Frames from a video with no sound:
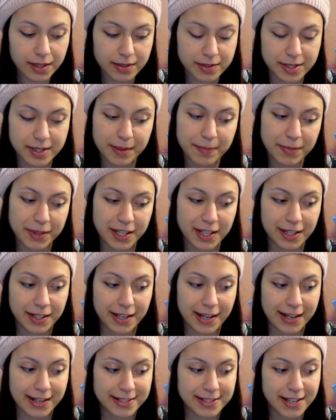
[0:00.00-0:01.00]
something
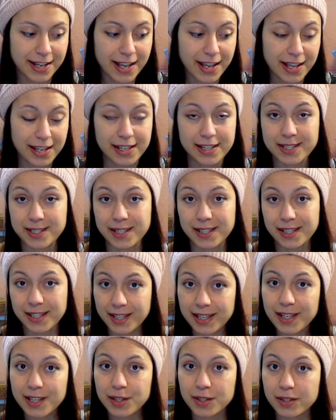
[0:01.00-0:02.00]
that is
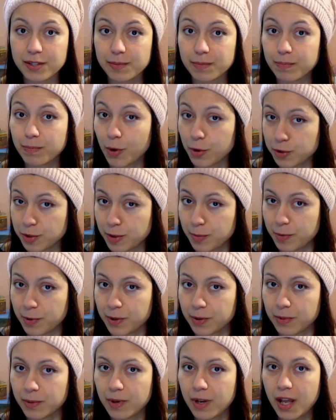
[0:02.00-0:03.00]
indeed
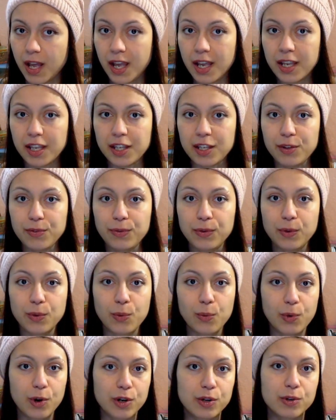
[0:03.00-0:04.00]
possible if you
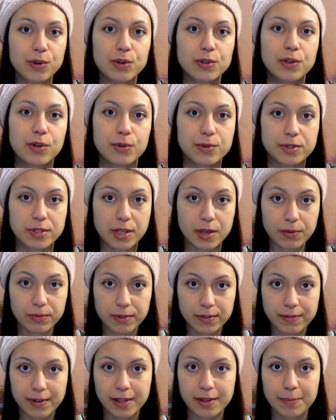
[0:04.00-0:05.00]
work on your
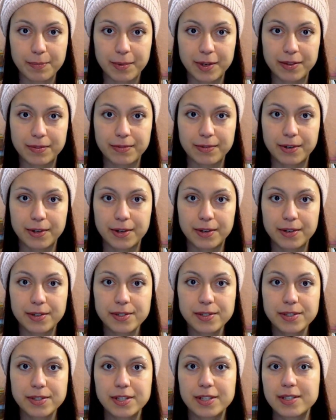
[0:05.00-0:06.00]
self-development
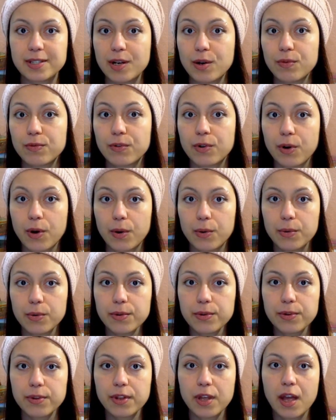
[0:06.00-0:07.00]
first,
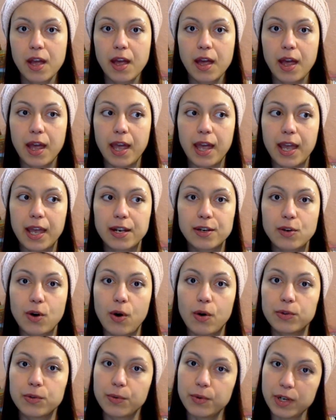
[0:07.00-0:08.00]
self-growth, and
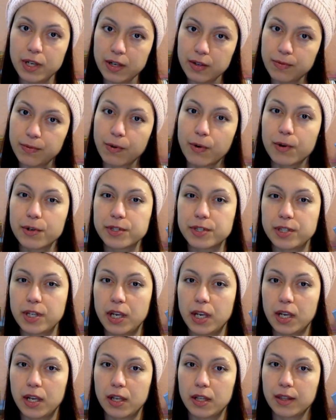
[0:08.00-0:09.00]
on
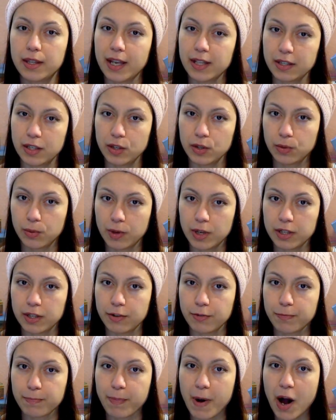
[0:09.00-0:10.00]
reinforcing that
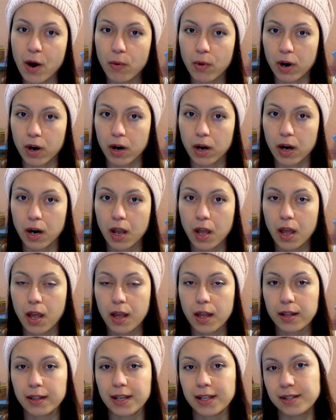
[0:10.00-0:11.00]
intuitive power
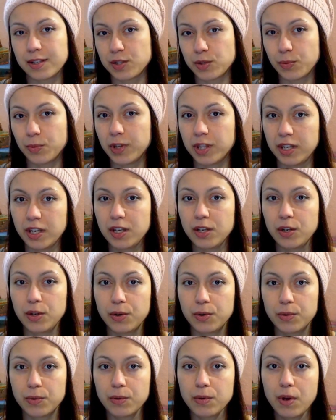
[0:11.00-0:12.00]
that is within
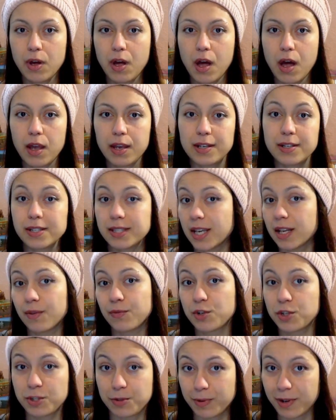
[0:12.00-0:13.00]
you instead
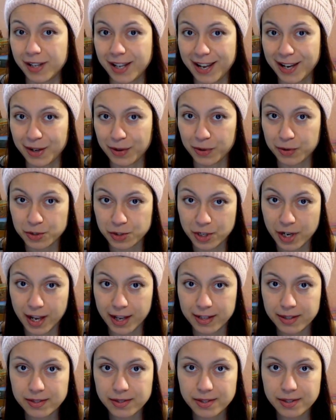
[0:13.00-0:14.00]
of just relying on
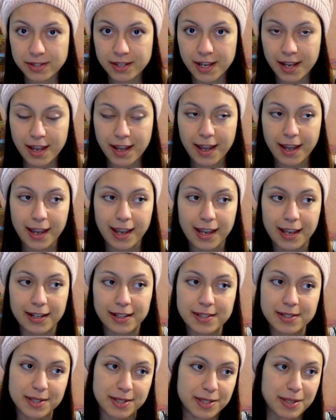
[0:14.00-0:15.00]
chance.
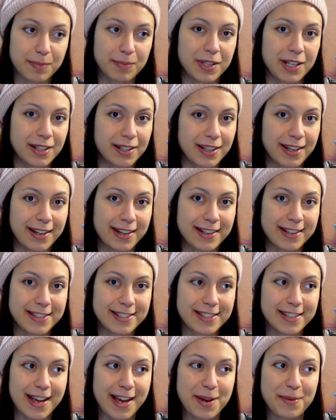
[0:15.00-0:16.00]
And this is something
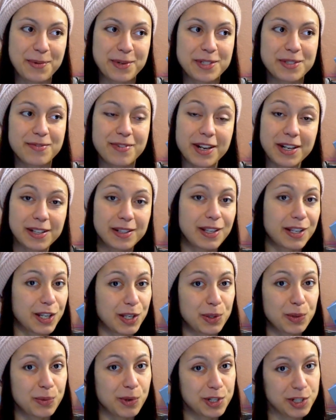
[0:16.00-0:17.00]
that I was very
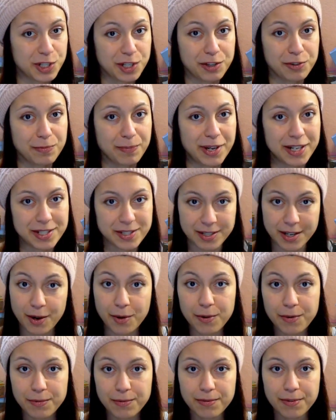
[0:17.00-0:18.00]
lucky to achieve
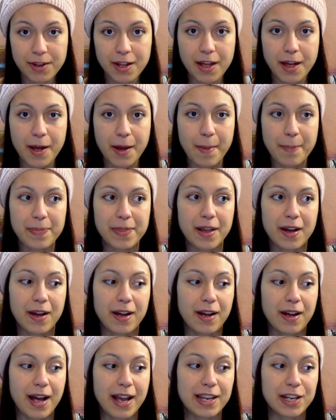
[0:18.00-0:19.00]
myself.
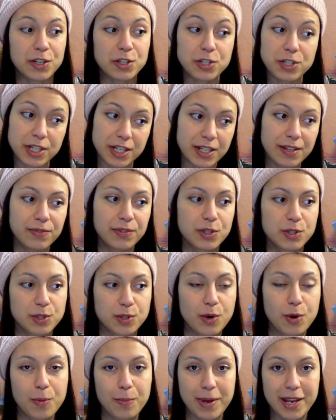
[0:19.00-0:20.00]
I achieved the
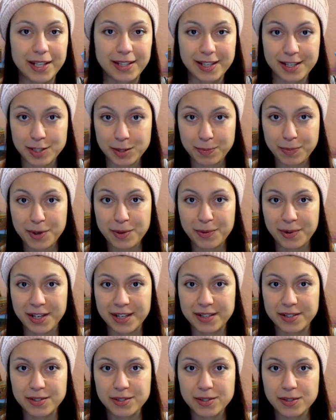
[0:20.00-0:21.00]
soulmate
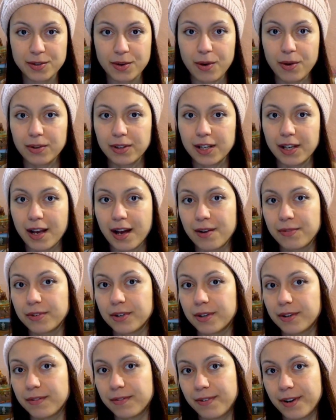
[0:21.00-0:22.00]
experience only
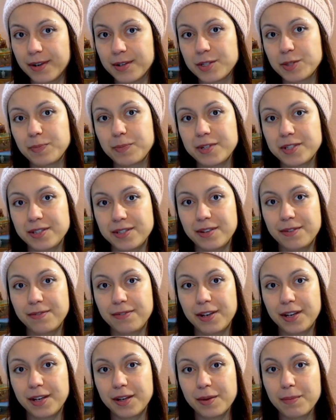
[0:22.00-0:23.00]
after a very
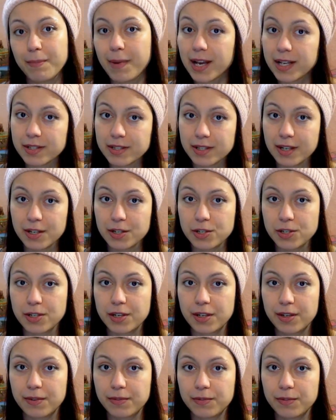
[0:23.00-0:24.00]
specific mindset
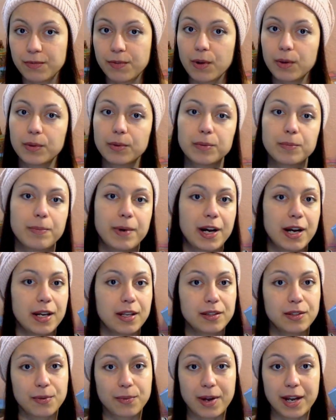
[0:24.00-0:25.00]
shift followed
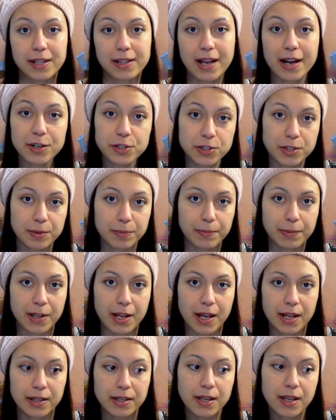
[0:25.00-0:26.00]
by the right action
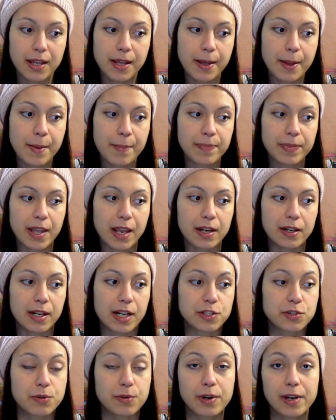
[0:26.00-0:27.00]
plan, and
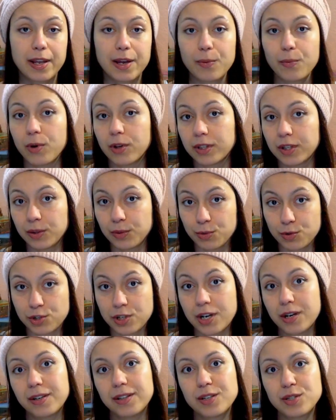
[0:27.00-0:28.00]
naturally I wanted to
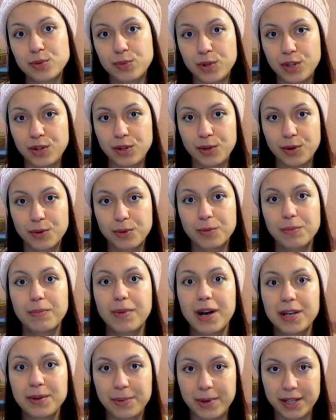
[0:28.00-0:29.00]
share this with you,
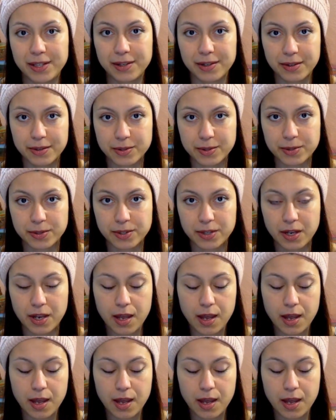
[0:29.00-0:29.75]
my readers.